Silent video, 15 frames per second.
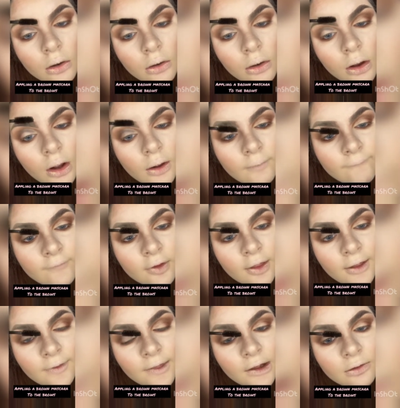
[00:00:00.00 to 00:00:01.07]
I feel like
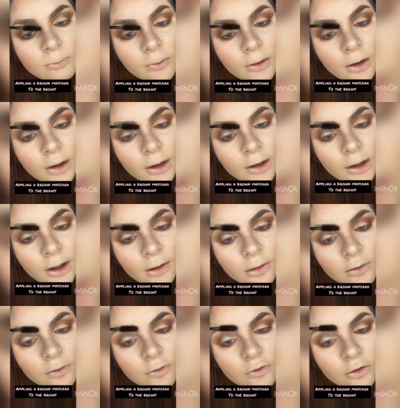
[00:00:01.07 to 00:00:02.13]
this
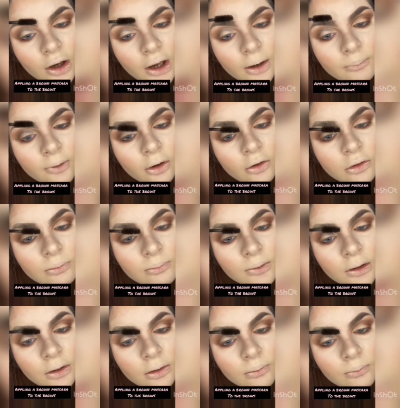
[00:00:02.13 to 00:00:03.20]
enhances your eyebrows and
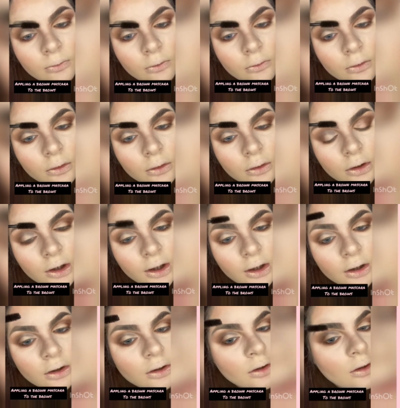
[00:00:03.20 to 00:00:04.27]
makes them more,
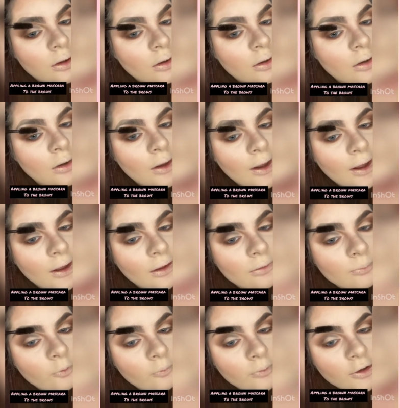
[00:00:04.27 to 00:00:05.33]
like, hairs
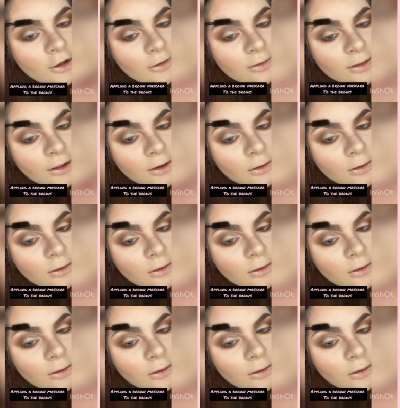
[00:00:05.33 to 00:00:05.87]
more realistic.